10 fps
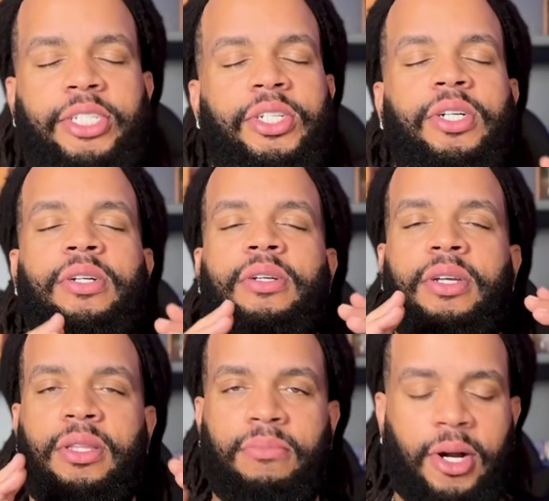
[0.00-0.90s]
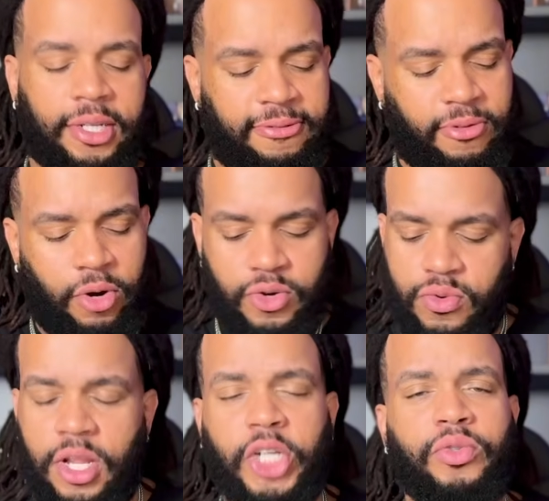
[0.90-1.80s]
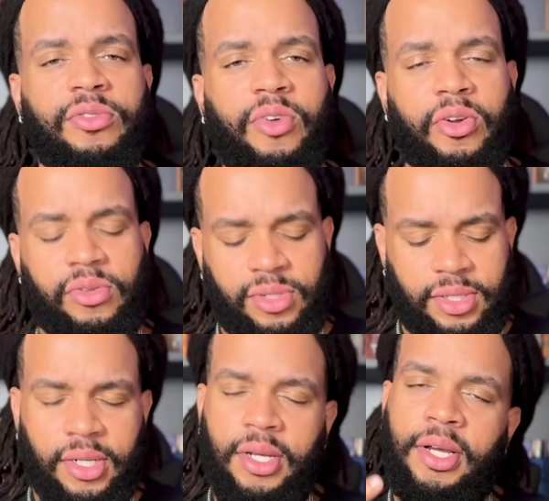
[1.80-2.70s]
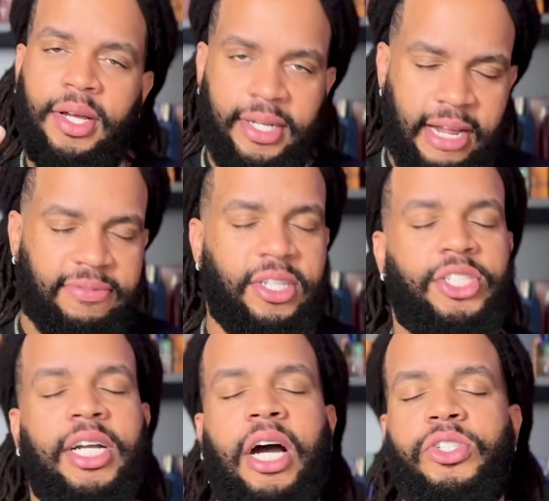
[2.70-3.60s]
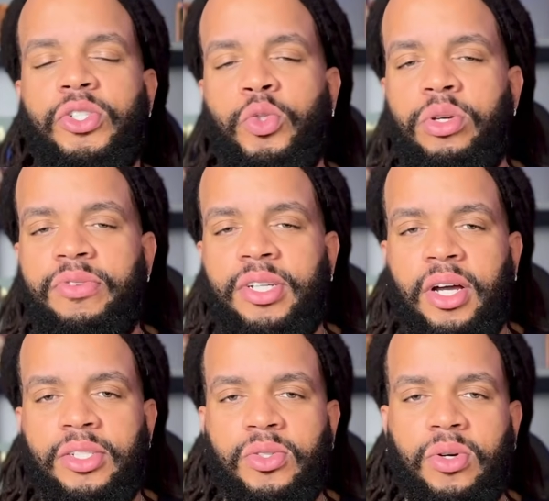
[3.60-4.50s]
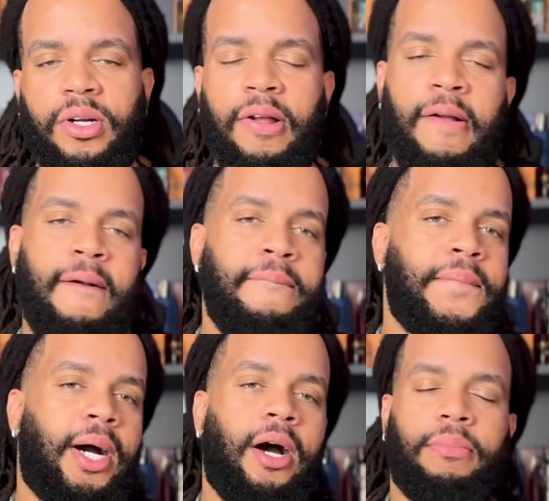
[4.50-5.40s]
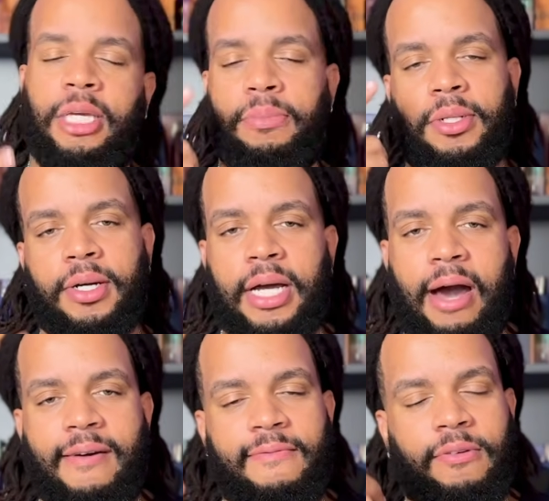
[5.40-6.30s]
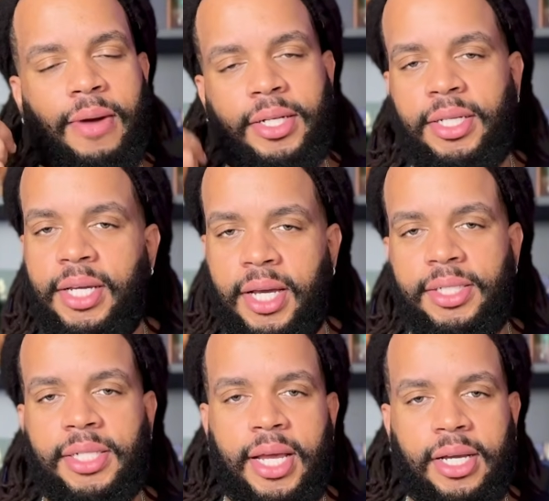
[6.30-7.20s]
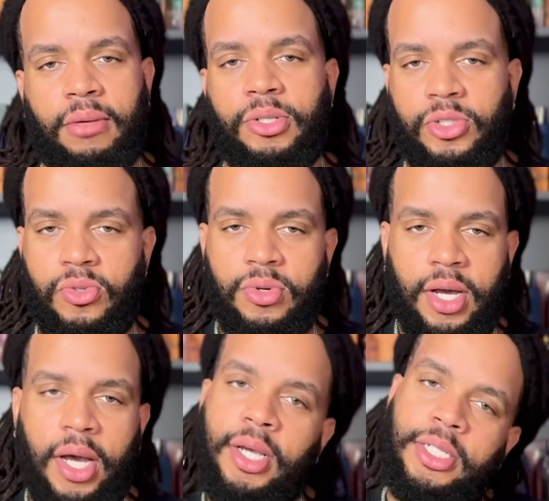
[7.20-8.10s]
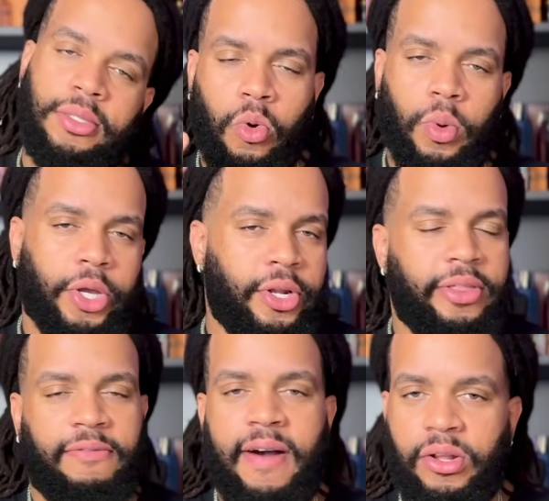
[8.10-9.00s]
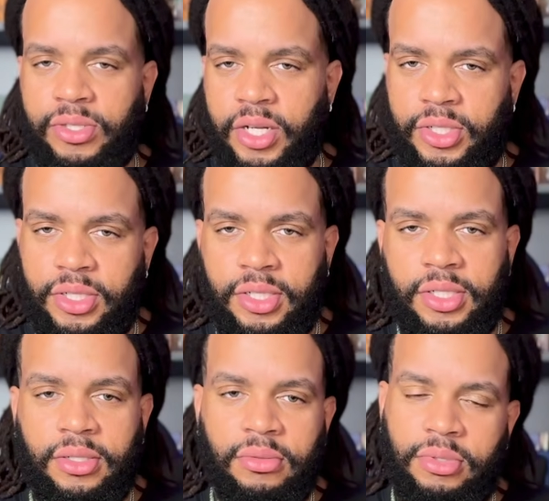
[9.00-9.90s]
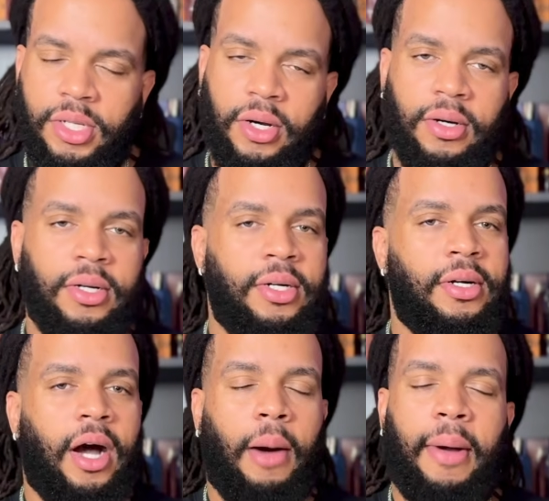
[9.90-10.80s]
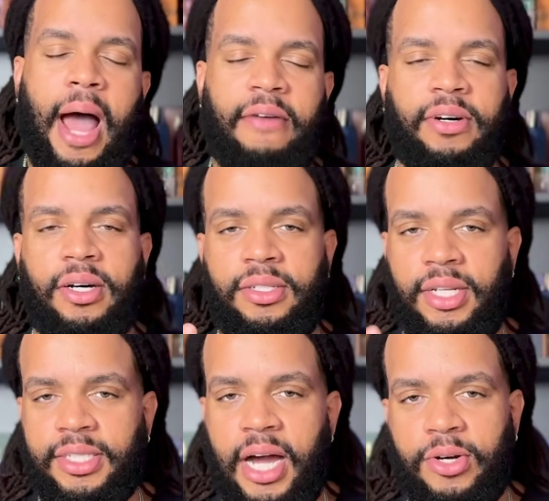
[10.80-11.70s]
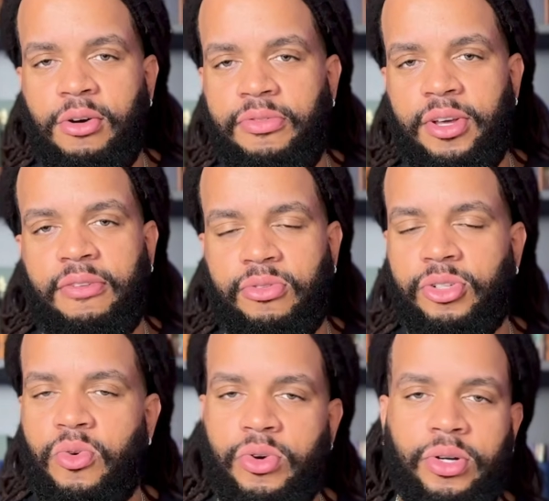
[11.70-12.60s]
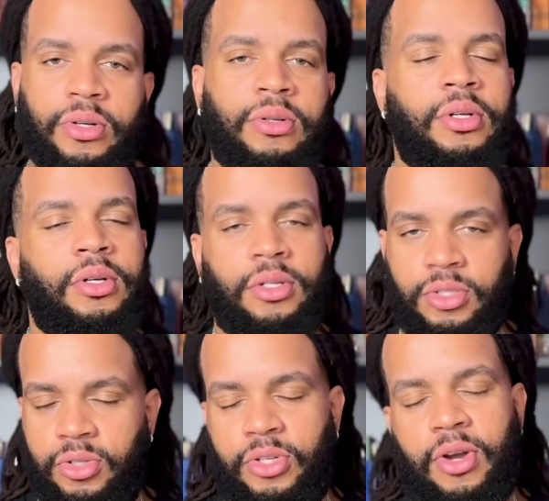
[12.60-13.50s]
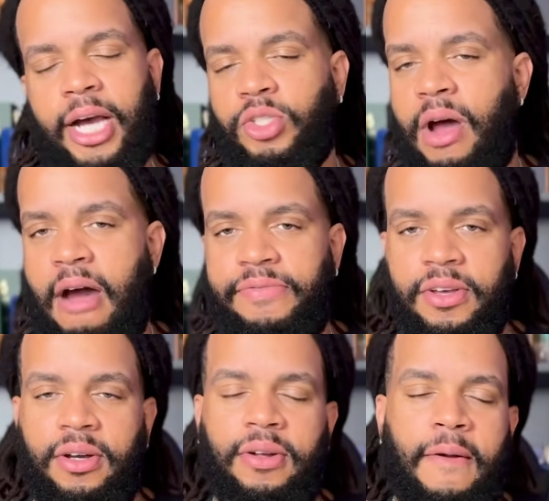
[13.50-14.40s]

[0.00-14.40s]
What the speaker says: are in the market for a new luxury fragrance, definitely check out your Louis Vuitton store. Keep a lookout for my decant site coming soon, guys. We're working on the final touches, so I'm gonna have a discount code for y'all first order, so you guys don't have to